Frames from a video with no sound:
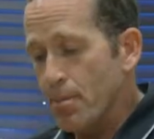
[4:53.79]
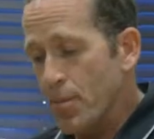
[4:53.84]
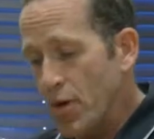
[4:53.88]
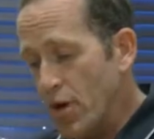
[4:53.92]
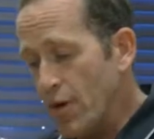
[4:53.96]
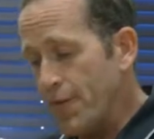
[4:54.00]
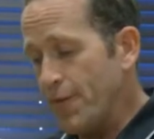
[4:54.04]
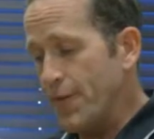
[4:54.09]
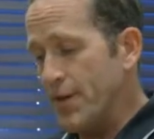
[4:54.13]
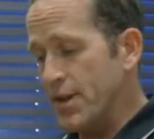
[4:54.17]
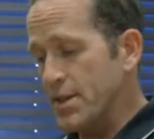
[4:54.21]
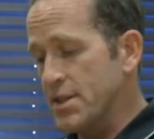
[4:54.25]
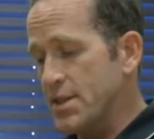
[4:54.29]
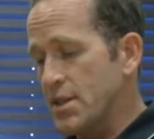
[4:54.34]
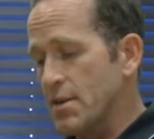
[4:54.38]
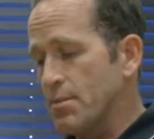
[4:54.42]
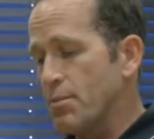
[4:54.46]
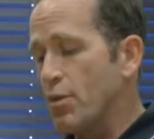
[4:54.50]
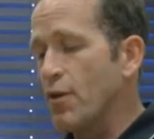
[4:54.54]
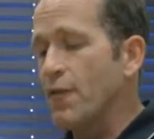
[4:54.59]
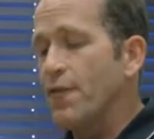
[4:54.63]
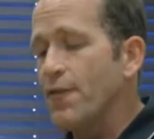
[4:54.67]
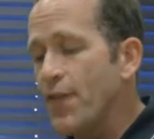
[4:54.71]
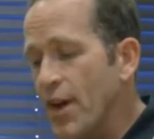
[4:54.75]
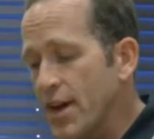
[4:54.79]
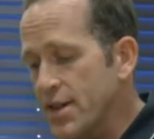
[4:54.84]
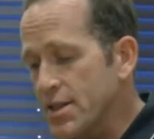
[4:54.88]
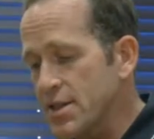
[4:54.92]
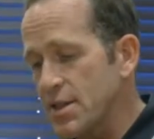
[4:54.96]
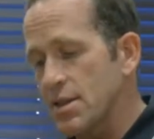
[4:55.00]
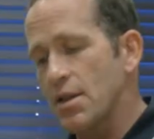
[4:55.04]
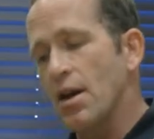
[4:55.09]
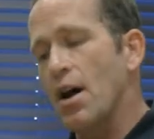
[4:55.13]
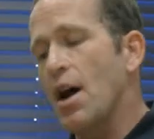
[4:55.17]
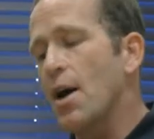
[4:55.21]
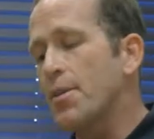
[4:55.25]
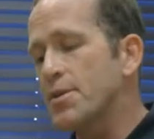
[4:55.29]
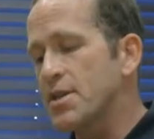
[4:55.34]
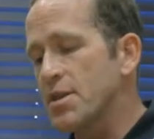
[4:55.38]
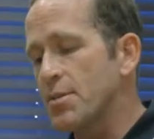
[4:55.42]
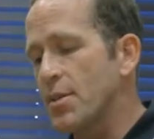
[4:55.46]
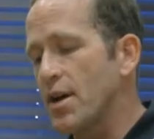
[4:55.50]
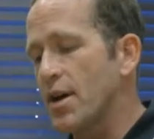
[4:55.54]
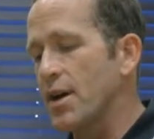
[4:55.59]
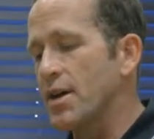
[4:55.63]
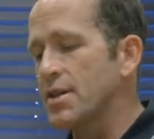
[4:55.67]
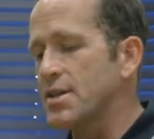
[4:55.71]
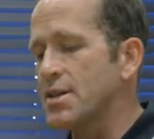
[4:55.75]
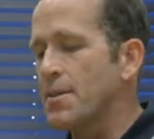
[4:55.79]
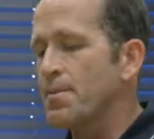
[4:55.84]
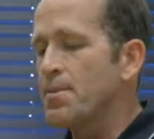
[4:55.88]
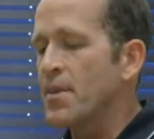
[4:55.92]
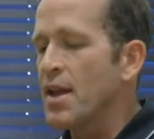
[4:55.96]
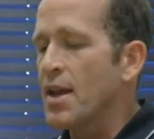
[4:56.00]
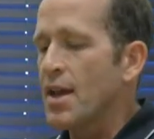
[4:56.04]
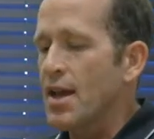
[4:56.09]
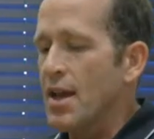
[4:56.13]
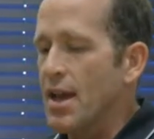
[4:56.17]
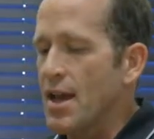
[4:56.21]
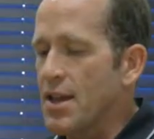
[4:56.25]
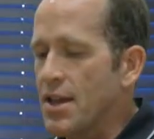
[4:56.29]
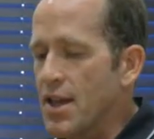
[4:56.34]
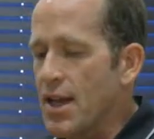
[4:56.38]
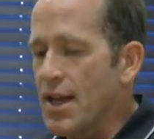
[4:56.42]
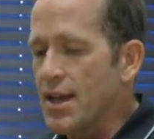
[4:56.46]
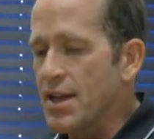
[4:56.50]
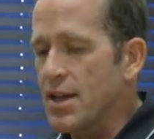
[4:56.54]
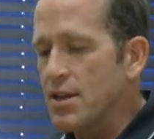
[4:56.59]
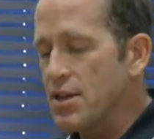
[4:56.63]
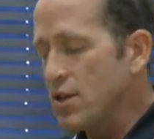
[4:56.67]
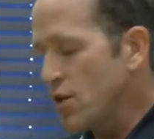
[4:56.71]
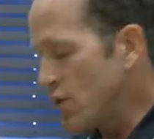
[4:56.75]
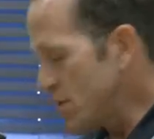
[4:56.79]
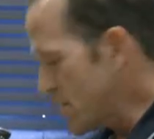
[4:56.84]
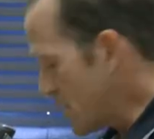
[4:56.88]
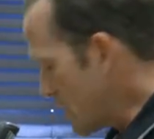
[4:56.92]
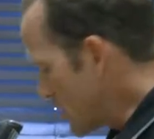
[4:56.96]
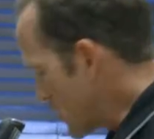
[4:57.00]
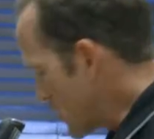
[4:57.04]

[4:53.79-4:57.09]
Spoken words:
perfected, optimized, and then I can use